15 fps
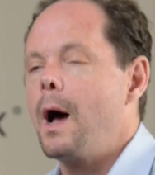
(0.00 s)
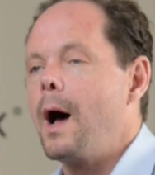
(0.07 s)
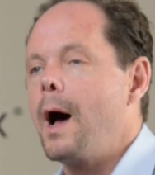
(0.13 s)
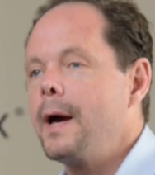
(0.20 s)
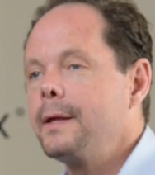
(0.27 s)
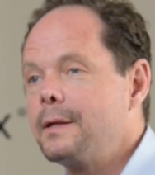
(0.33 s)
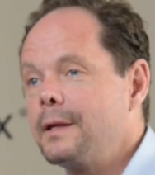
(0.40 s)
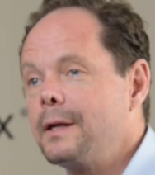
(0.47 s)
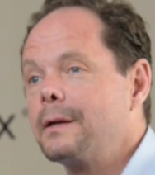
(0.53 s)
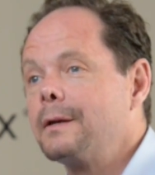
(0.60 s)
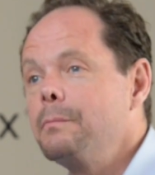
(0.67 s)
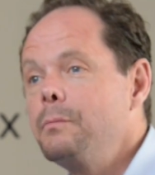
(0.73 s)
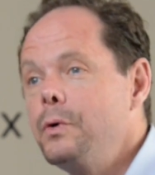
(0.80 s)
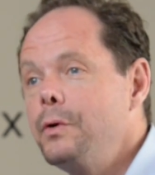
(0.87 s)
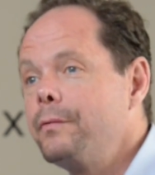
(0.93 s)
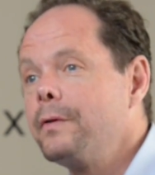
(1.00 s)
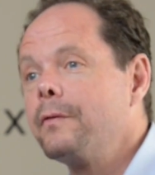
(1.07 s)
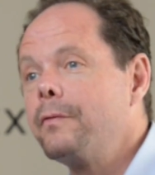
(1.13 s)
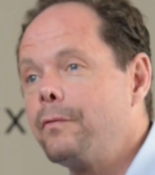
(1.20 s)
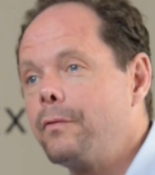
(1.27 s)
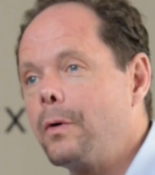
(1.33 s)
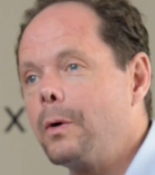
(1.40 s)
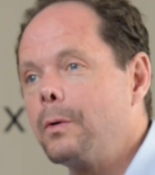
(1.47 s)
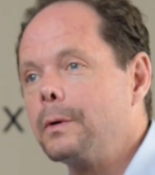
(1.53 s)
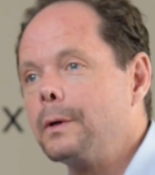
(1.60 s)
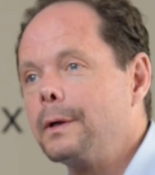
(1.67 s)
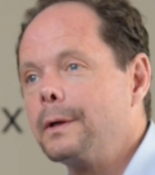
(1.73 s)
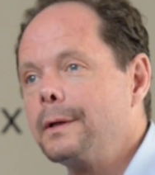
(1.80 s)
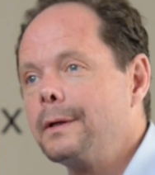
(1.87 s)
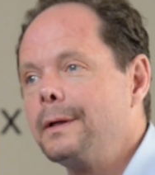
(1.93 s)
I think moving
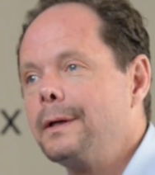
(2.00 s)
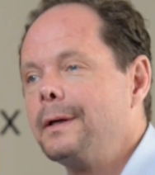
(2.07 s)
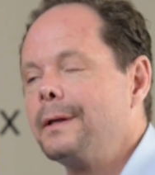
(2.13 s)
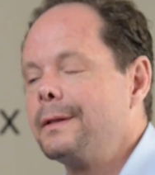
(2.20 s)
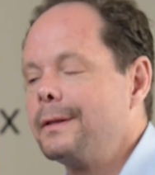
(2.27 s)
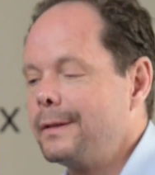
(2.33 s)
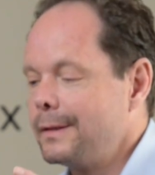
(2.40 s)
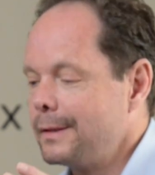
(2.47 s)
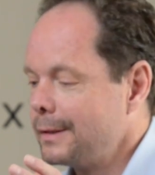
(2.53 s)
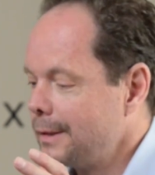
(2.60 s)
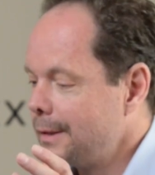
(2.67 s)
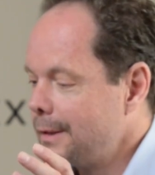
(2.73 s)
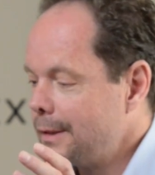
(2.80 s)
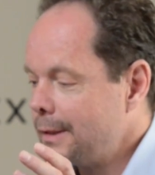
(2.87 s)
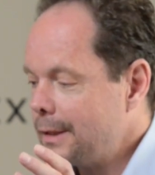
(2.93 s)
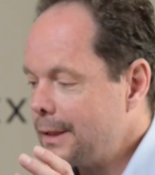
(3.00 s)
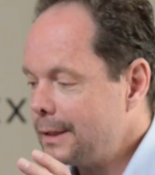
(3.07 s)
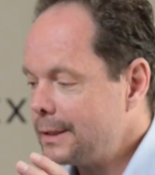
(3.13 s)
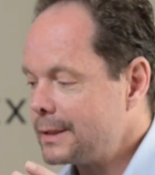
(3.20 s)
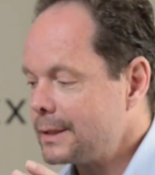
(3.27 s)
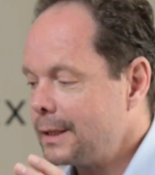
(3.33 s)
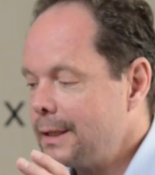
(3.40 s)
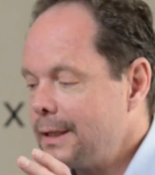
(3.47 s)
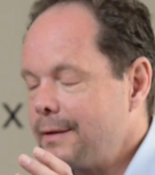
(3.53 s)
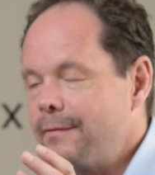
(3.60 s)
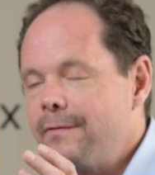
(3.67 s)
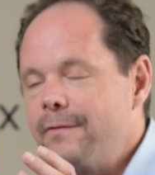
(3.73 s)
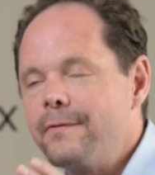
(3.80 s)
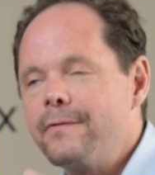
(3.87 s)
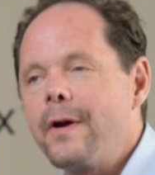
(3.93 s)
forward, it's in a
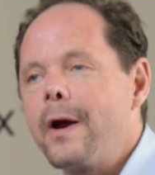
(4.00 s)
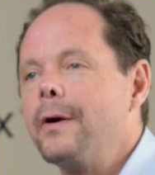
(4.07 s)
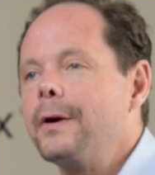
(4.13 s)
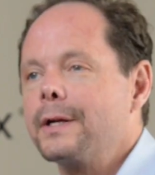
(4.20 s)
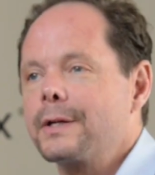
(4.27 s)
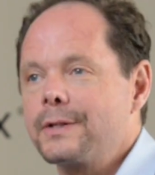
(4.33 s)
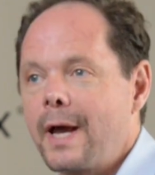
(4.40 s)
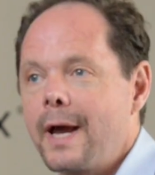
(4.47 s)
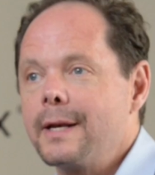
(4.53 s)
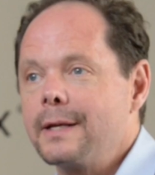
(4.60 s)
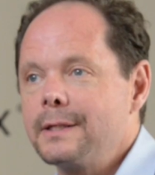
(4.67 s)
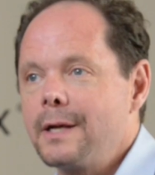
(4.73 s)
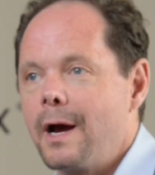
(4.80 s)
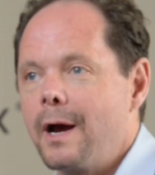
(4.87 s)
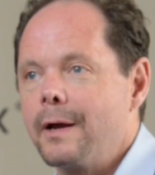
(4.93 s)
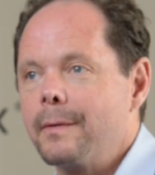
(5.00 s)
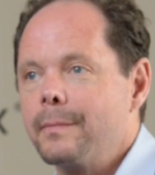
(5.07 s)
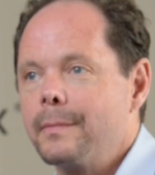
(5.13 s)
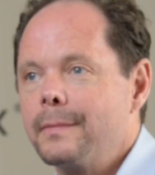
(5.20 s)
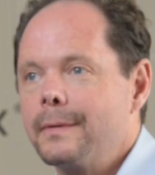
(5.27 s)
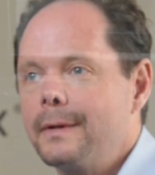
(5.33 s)
very exciting time.